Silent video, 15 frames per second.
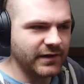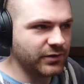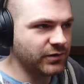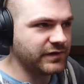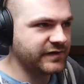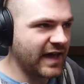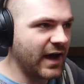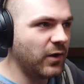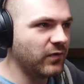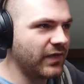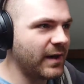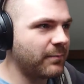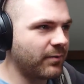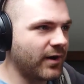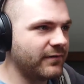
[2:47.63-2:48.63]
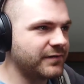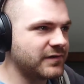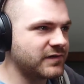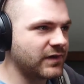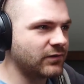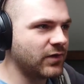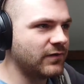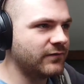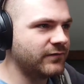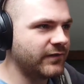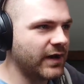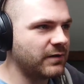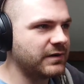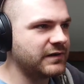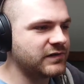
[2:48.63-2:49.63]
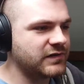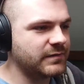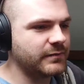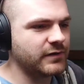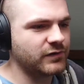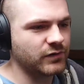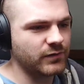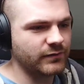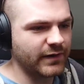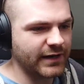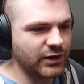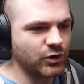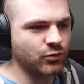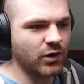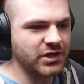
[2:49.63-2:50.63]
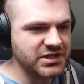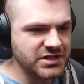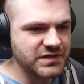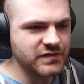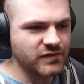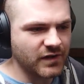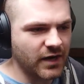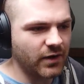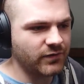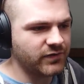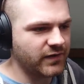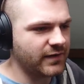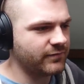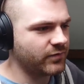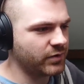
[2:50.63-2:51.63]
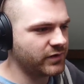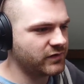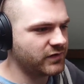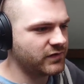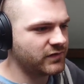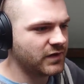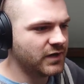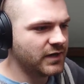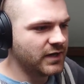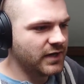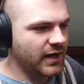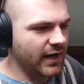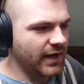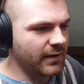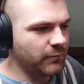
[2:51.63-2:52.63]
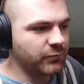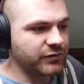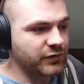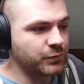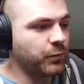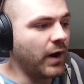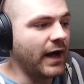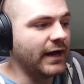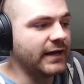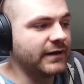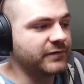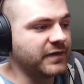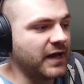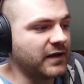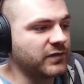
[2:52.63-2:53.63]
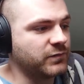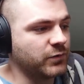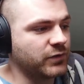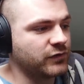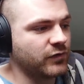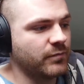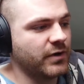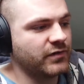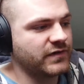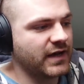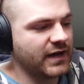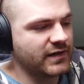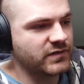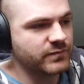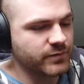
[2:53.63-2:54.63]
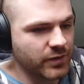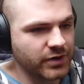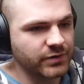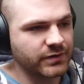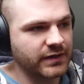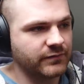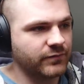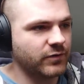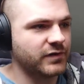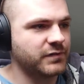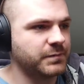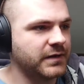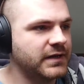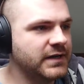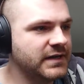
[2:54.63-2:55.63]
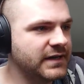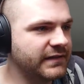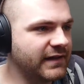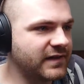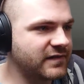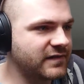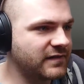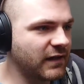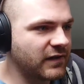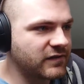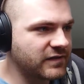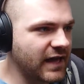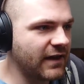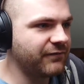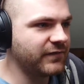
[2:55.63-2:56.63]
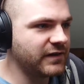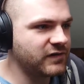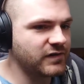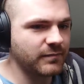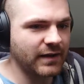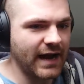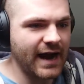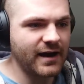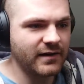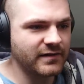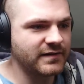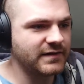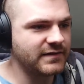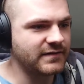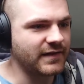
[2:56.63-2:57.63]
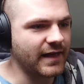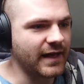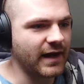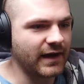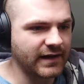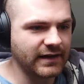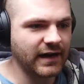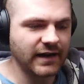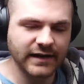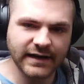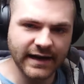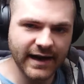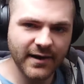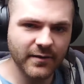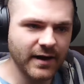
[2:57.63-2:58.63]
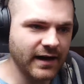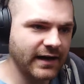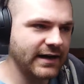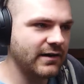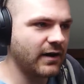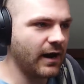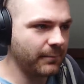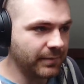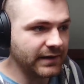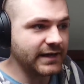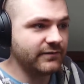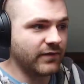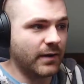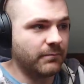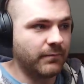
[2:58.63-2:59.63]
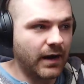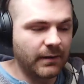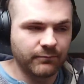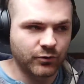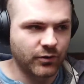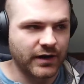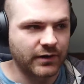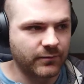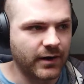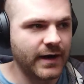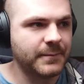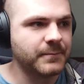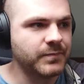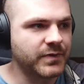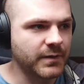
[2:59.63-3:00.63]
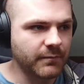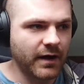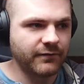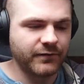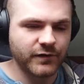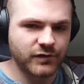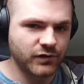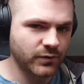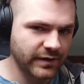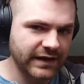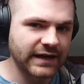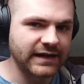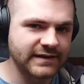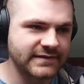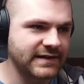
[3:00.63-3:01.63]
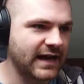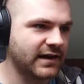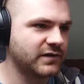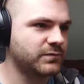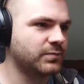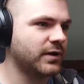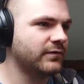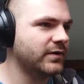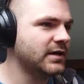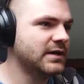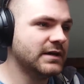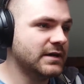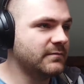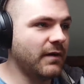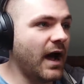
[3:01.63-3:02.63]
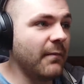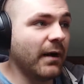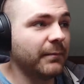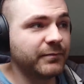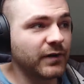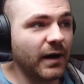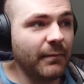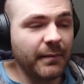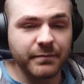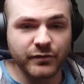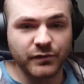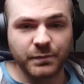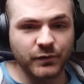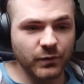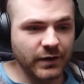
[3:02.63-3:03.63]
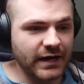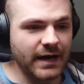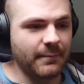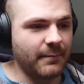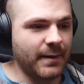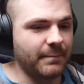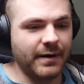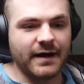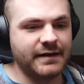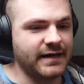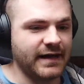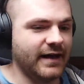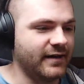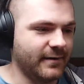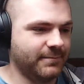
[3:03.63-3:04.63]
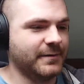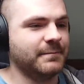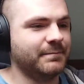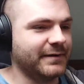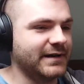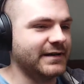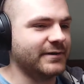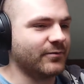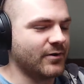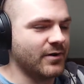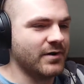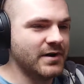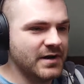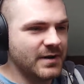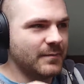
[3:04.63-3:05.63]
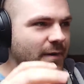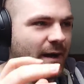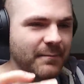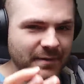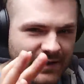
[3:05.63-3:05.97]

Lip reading: you can tell they're brothers. They've got very similar sort of like grungy style to their voices, which is why I love TAKA's voice so much. TAKA has a very unique voice, but there's definitely similarities there. I can hear it. I believe I'm correct, right? My First Story is TAKA's brother. I might be talking out my butt here and I'm completely wrong, but I